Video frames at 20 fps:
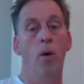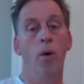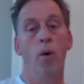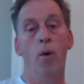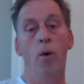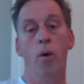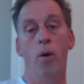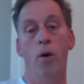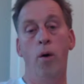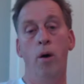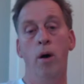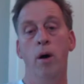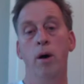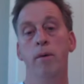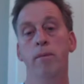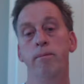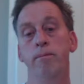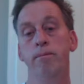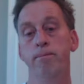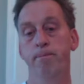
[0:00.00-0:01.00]
or,
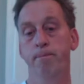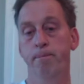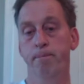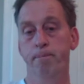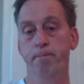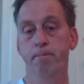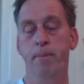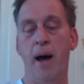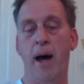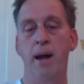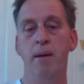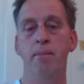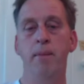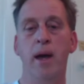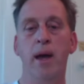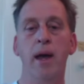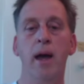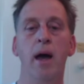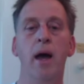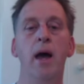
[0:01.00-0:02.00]
pardon
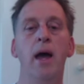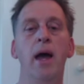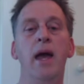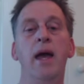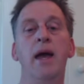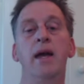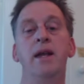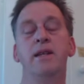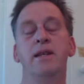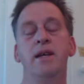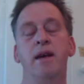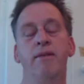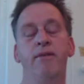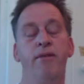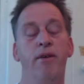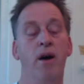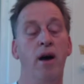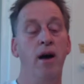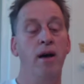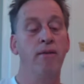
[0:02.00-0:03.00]
me,
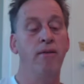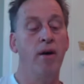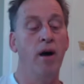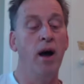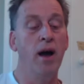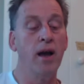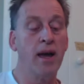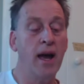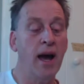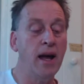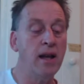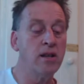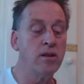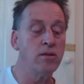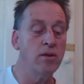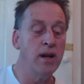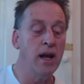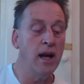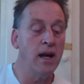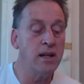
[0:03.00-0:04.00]
ed5. I can't do
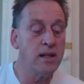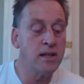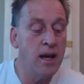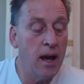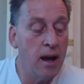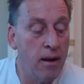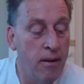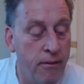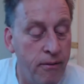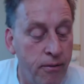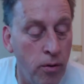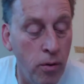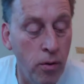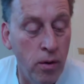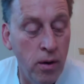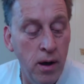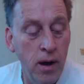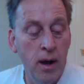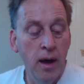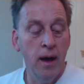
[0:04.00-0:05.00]
an outtake
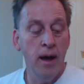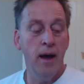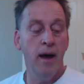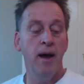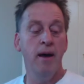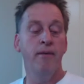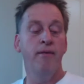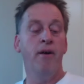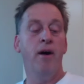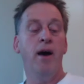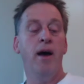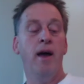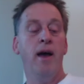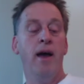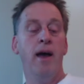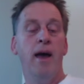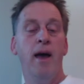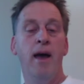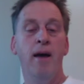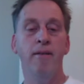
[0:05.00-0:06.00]
for if I
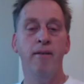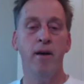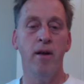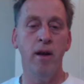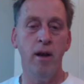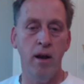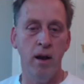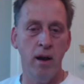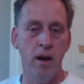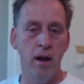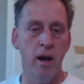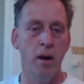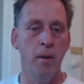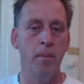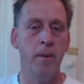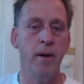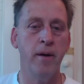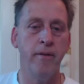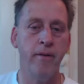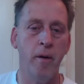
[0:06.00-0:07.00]
have a little
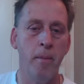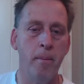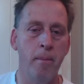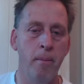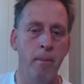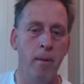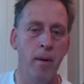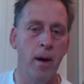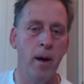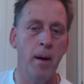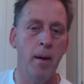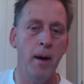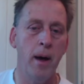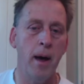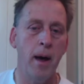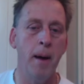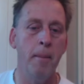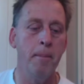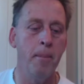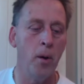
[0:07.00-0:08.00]
bit of
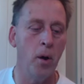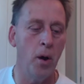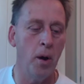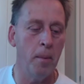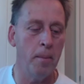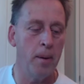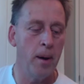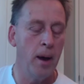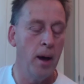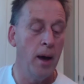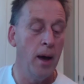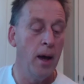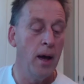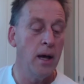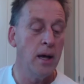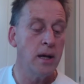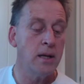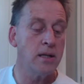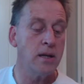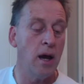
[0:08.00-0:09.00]
a burp.
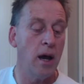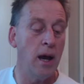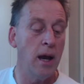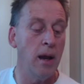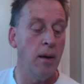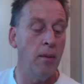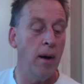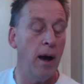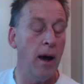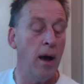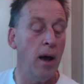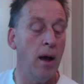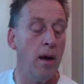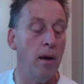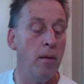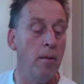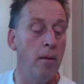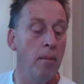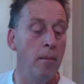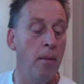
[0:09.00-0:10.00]
So anyway,
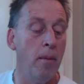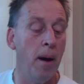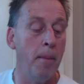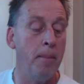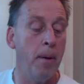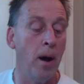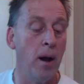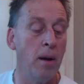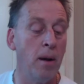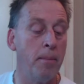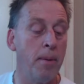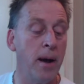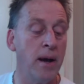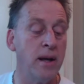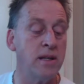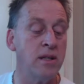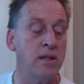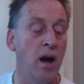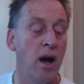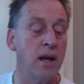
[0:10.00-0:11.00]
my opponent
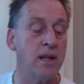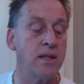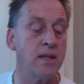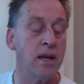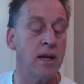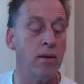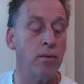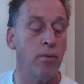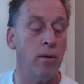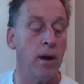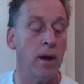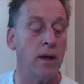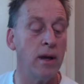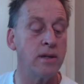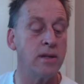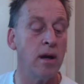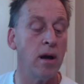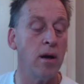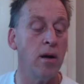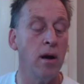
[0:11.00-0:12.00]
plays knight c3.
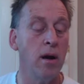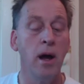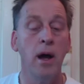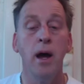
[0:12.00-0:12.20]
So